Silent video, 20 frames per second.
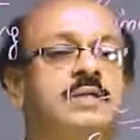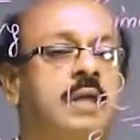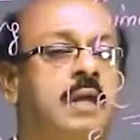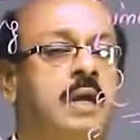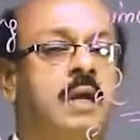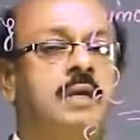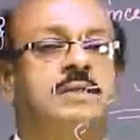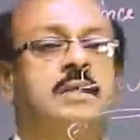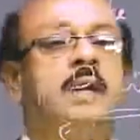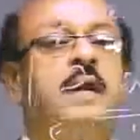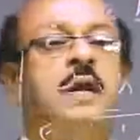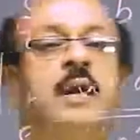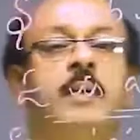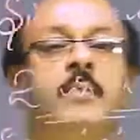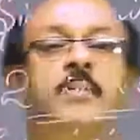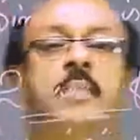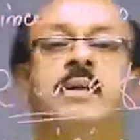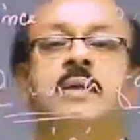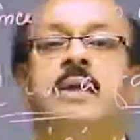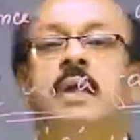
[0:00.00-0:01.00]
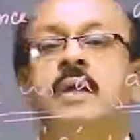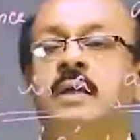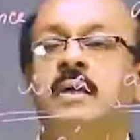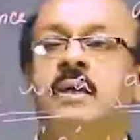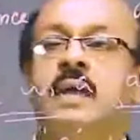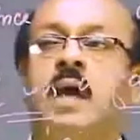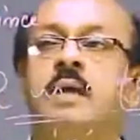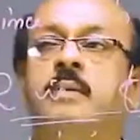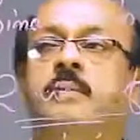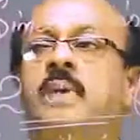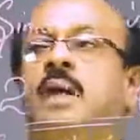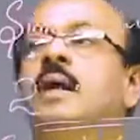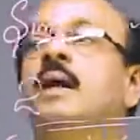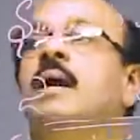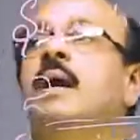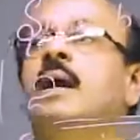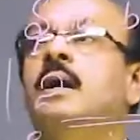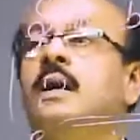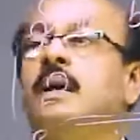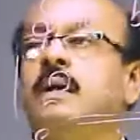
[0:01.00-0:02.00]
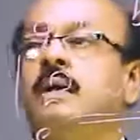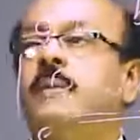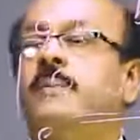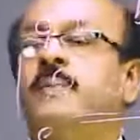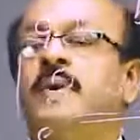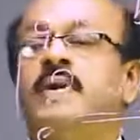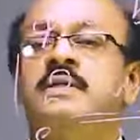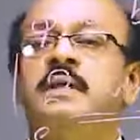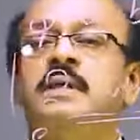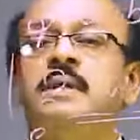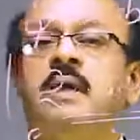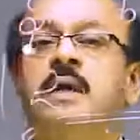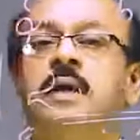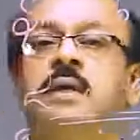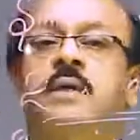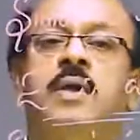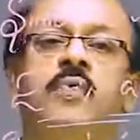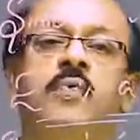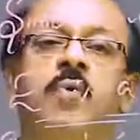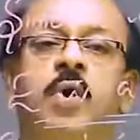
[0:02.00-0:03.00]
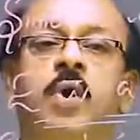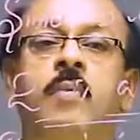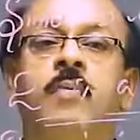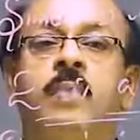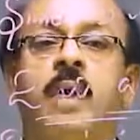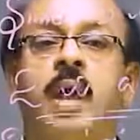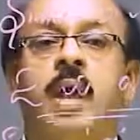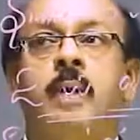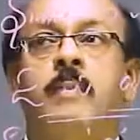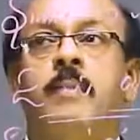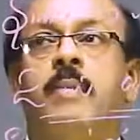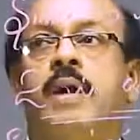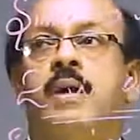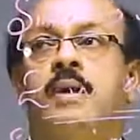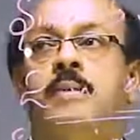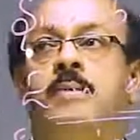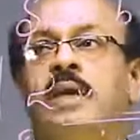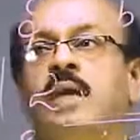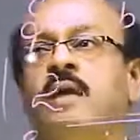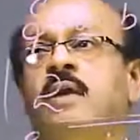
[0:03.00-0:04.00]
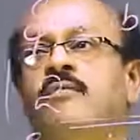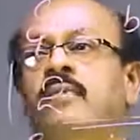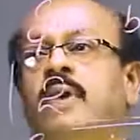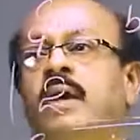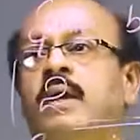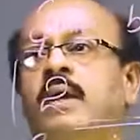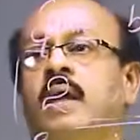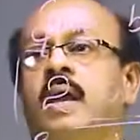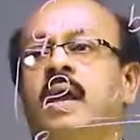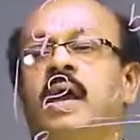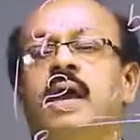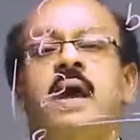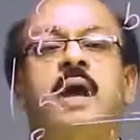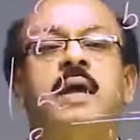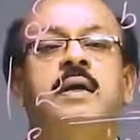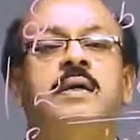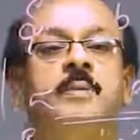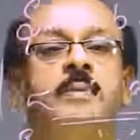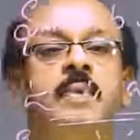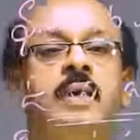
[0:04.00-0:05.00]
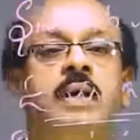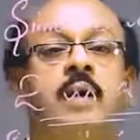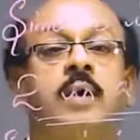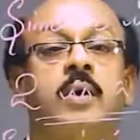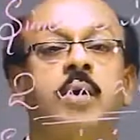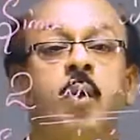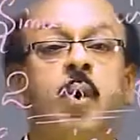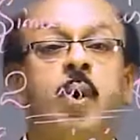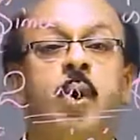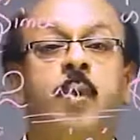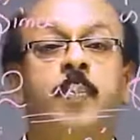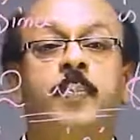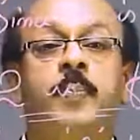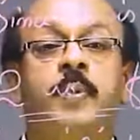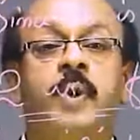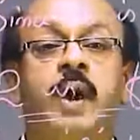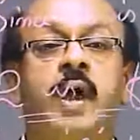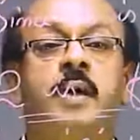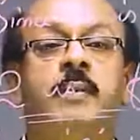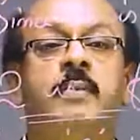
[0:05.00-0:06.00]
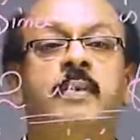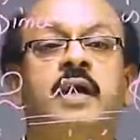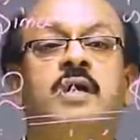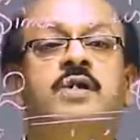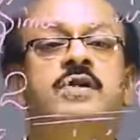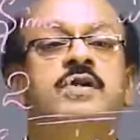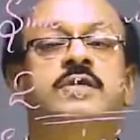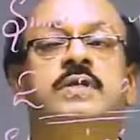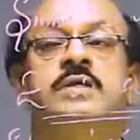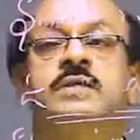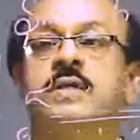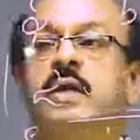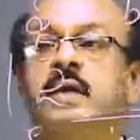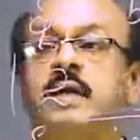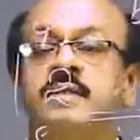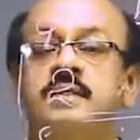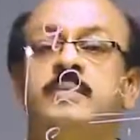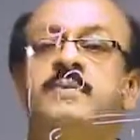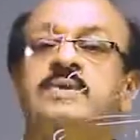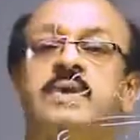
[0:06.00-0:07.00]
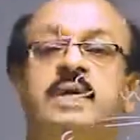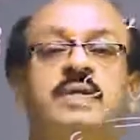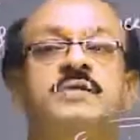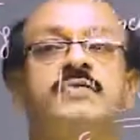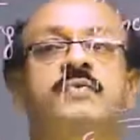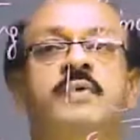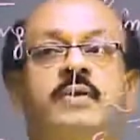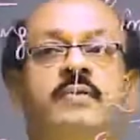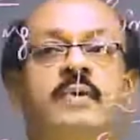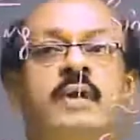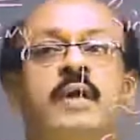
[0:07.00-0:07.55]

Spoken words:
rational number, then it can be represented in the form a by b, where a and b are co-prime integers. That assumption is very, very